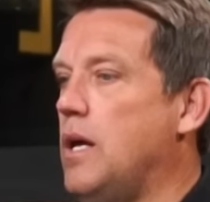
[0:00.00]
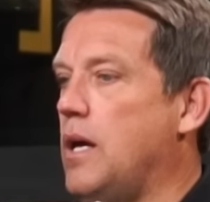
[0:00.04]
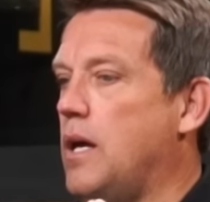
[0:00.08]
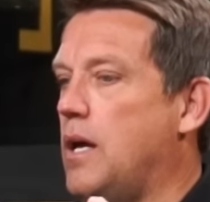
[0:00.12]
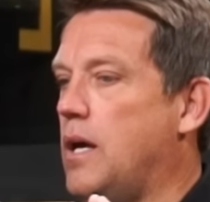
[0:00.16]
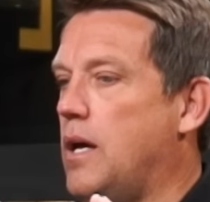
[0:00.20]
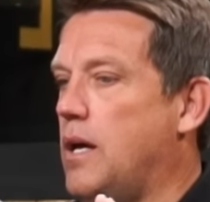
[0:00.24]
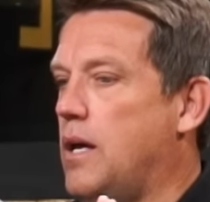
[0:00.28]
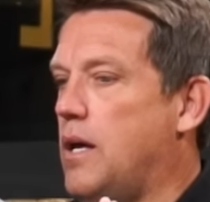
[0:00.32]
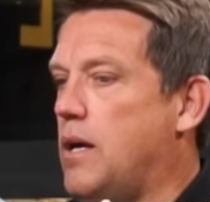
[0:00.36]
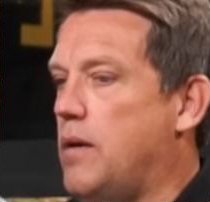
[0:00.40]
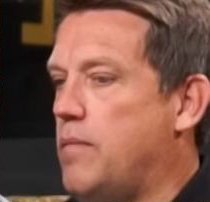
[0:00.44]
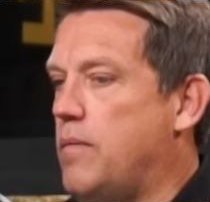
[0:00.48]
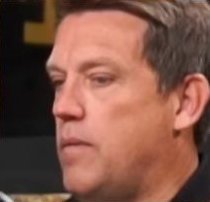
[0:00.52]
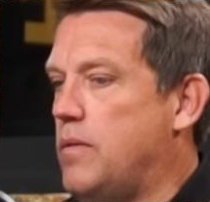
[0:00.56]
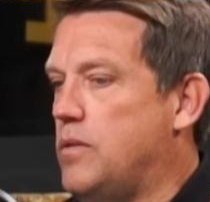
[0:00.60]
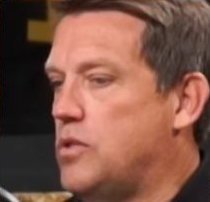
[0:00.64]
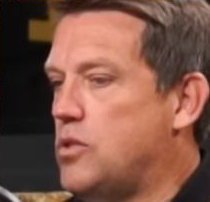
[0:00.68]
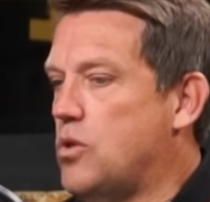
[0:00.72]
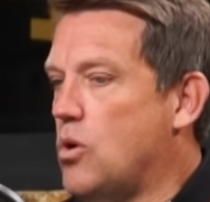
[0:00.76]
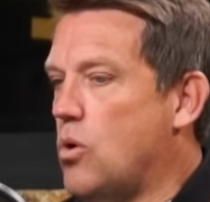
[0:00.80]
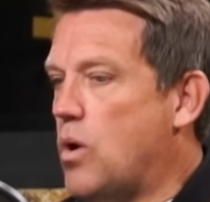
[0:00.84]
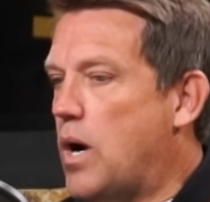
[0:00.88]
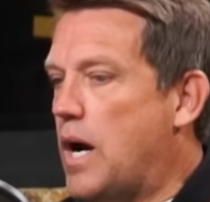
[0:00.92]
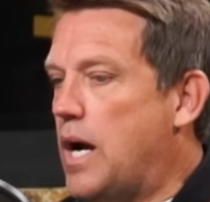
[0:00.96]
Um,
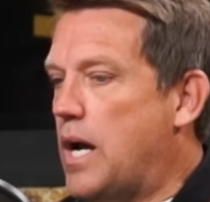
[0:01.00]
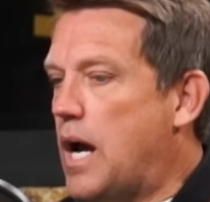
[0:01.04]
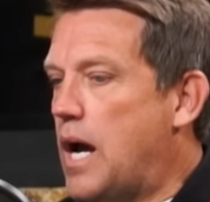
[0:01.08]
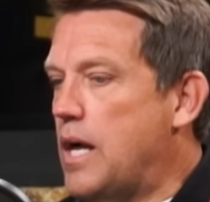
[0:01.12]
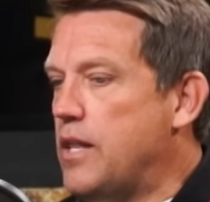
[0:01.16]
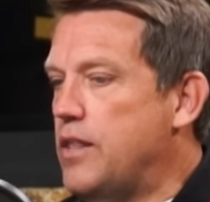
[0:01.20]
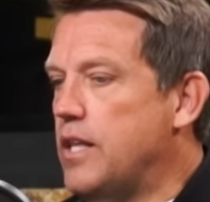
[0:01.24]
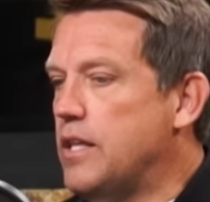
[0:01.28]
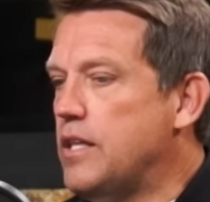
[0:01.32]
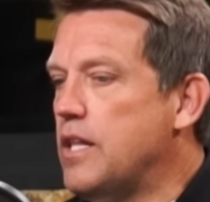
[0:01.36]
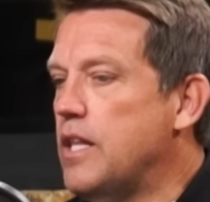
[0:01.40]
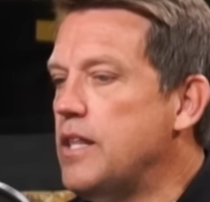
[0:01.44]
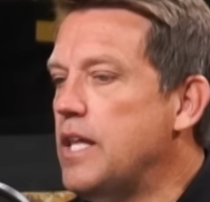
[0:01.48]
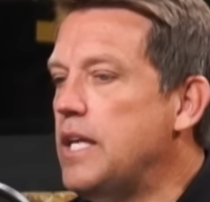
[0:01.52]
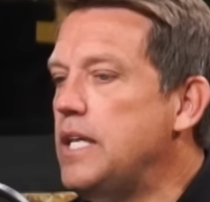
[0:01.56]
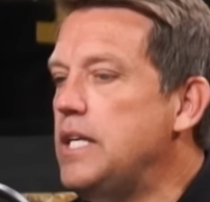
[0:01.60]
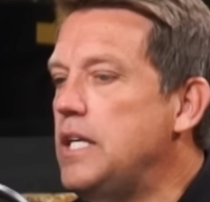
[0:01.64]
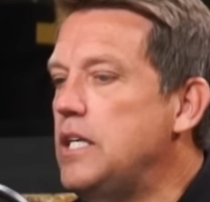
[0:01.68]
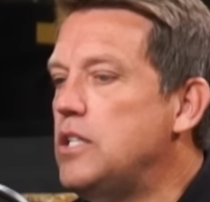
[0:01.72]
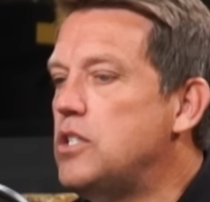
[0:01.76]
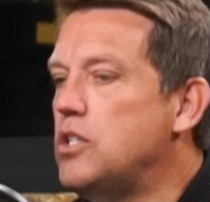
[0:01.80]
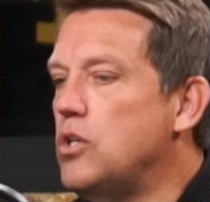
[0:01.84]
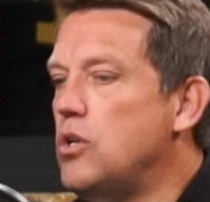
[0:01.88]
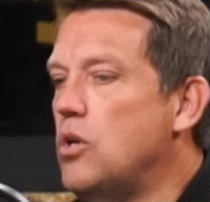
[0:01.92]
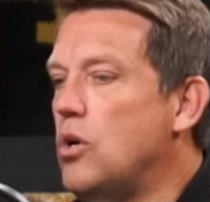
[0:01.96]
so I, I think that they
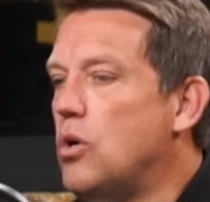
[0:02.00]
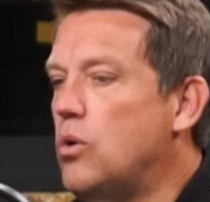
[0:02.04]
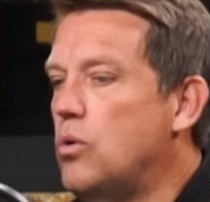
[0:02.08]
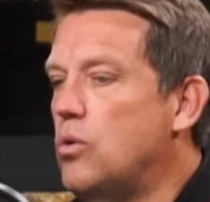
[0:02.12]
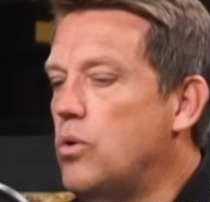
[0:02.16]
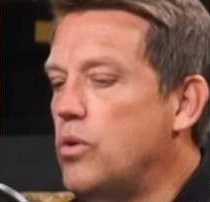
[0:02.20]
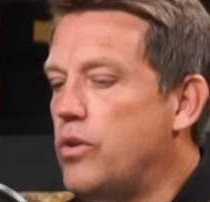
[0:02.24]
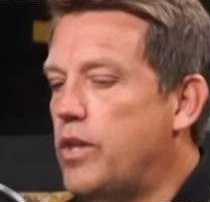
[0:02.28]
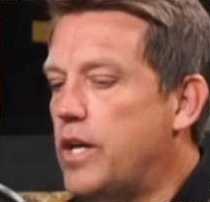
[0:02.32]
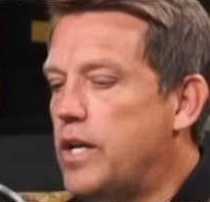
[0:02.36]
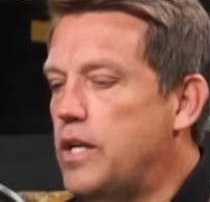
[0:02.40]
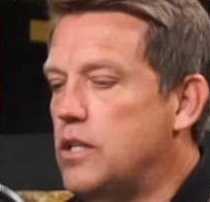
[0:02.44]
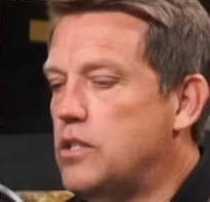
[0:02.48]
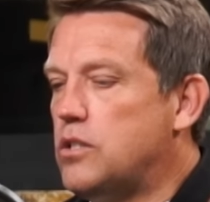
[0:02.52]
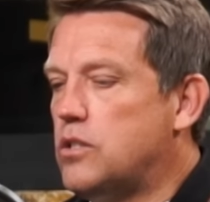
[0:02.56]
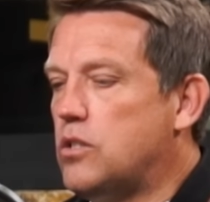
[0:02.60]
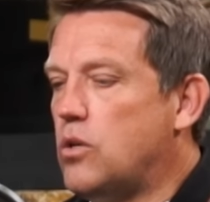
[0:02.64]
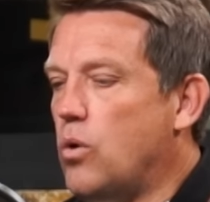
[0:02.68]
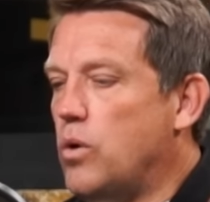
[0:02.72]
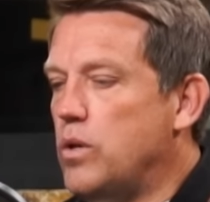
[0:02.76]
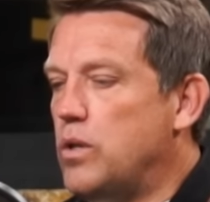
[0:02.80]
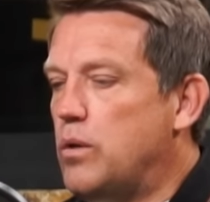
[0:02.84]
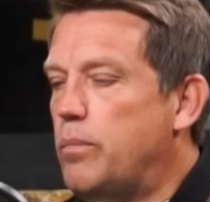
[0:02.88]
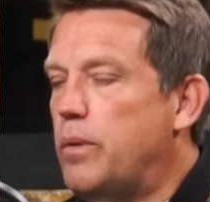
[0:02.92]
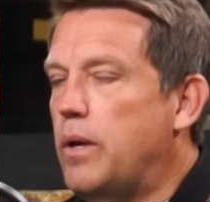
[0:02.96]
need to know that it's
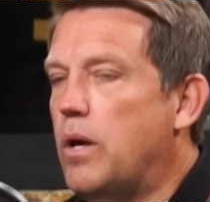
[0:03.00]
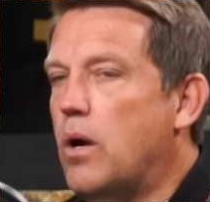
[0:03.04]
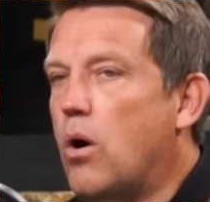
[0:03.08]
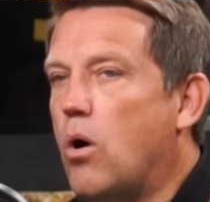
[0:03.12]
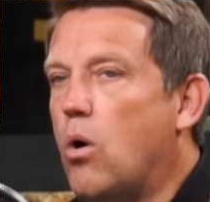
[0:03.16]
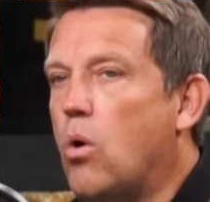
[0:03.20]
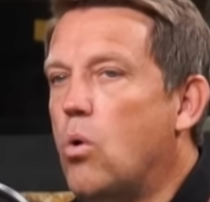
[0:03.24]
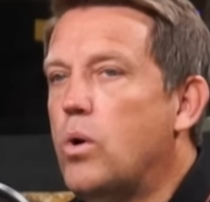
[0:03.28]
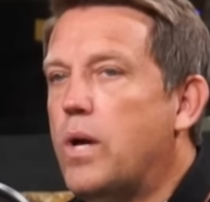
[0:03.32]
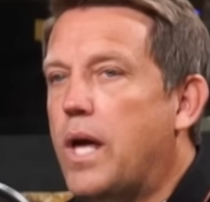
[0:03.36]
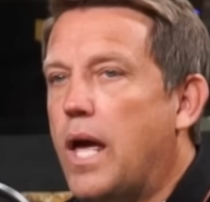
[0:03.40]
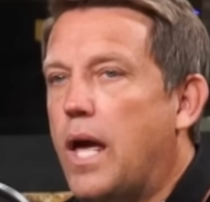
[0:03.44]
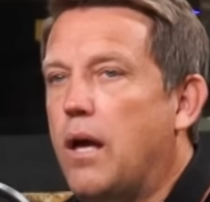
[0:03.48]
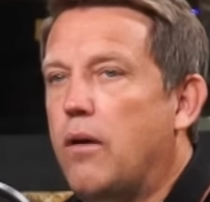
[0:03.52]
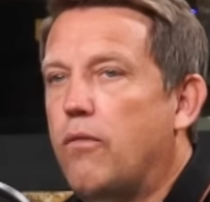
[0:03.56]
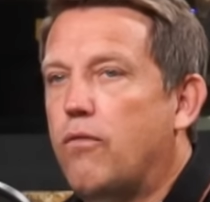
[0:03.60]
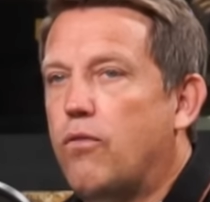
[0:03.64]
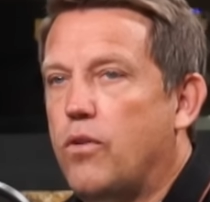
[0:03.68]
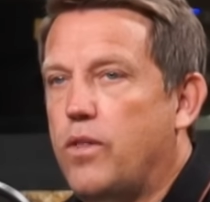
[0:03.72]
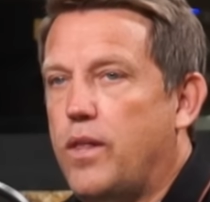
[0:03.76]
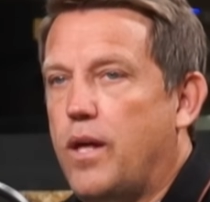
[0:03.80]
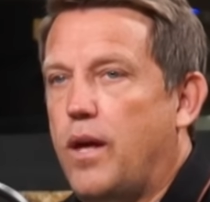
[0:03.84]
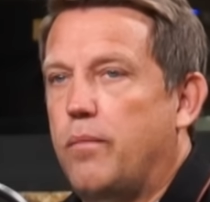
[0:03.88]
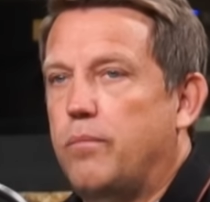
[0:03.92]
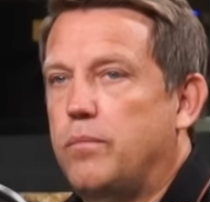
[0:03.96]
going to be okay
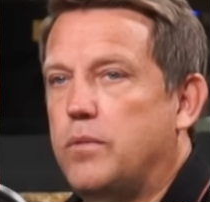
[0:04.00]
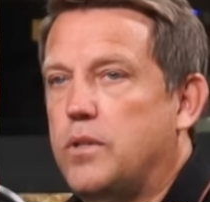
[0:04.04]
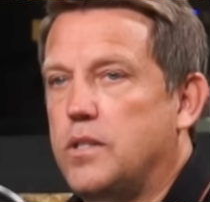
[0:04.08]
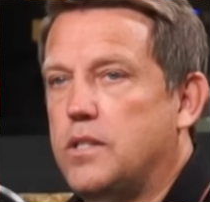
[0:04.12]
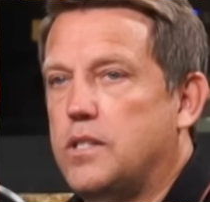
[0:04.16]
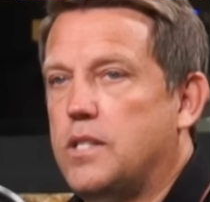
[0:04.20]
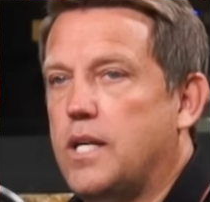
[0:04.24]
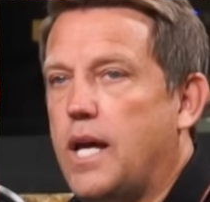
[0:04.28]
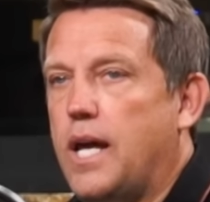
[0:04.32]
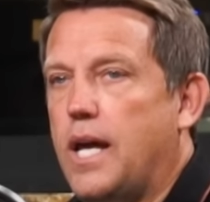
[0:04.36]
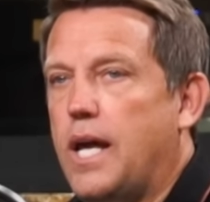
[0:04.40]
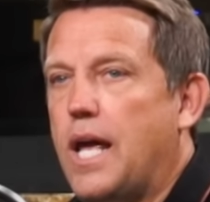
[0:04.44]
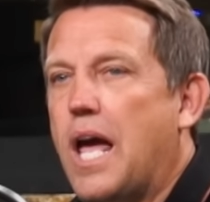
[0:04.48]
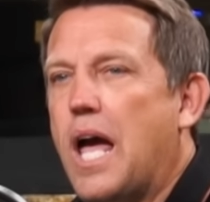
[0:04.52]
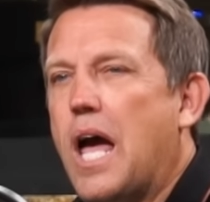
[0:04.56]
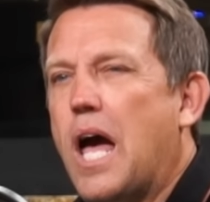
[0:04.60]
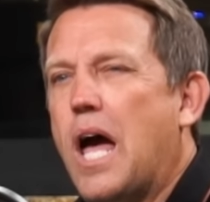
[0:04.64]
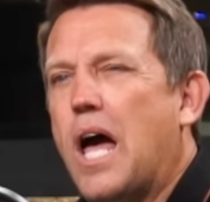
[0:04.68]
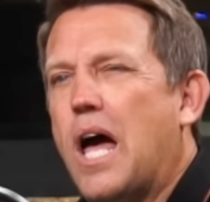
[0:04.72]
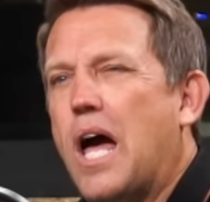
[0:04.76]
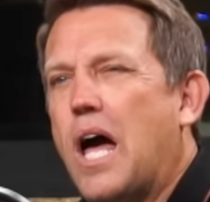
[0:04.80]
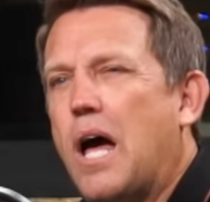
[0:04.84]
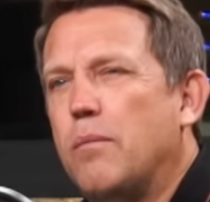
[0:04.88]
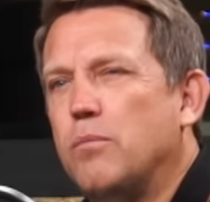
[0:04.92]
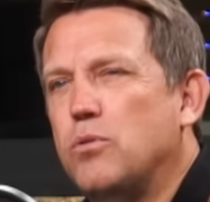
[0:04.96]
for them to say,
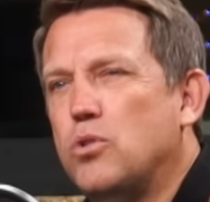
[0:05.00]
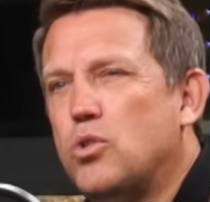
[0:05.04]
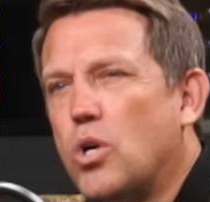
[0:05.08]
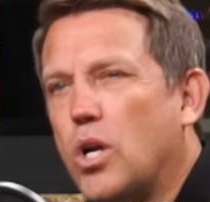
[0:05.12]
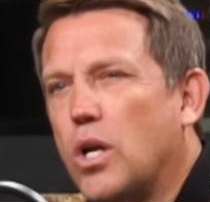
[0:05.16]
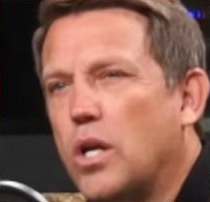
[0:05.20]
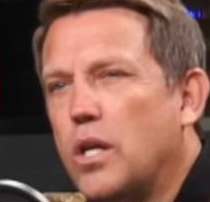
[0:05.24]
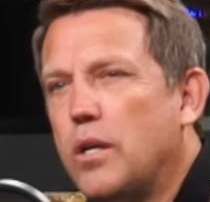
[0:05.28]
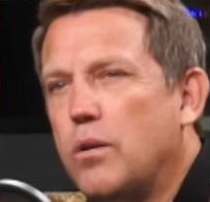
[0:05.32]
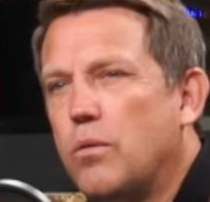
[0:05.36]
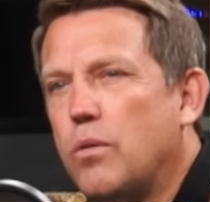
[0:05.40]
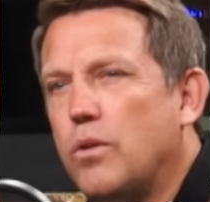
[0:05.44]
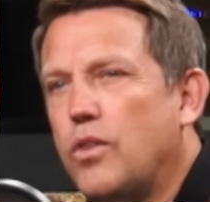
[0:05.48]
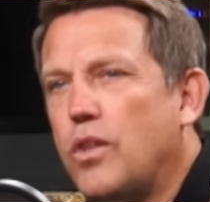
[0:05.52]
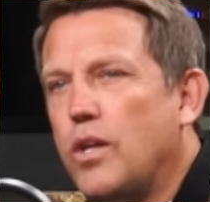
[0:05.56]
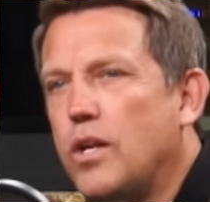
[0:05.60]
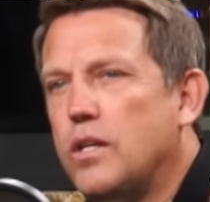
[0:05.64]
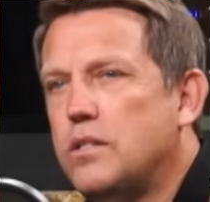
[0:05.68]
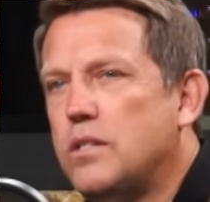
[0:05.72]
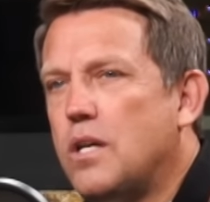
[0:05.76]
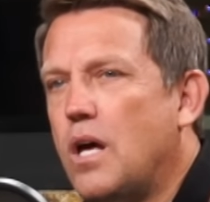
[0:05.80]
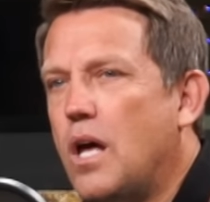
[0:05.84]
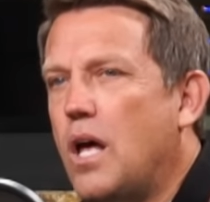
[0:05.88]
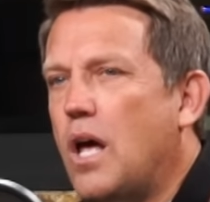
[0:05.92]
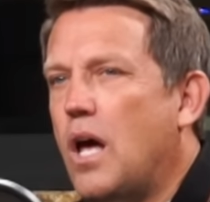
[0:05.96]
I'm struggling with
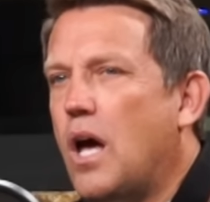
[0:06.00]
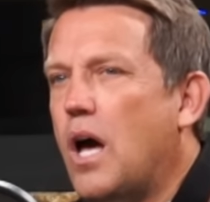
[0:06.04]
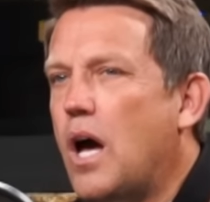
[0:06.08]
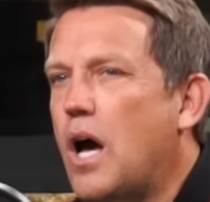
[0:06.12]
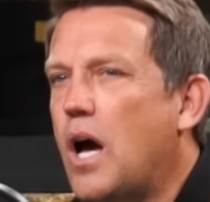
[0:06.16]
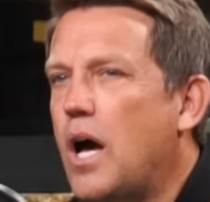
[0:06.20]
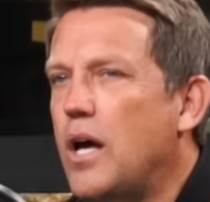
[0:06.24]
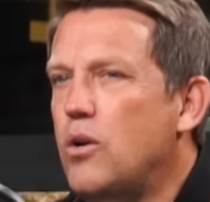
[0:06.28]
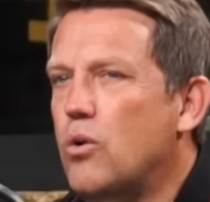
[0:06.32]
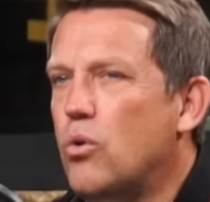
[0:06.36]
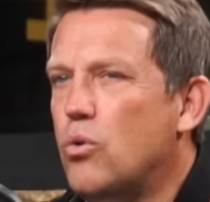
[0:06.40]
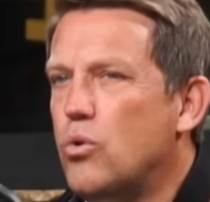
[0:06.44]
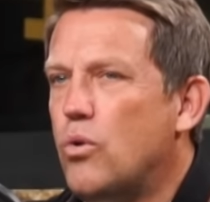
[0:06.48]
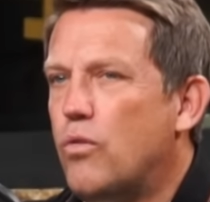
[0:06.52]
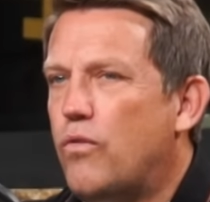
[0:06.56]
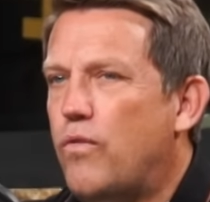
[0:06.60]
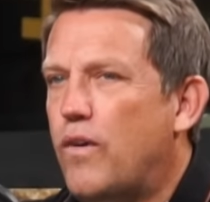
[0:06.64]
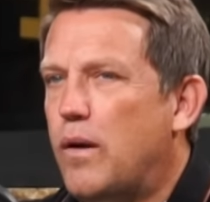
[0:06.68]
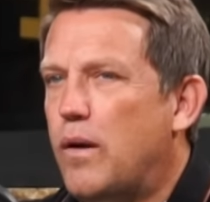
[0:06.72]
this. I don't know if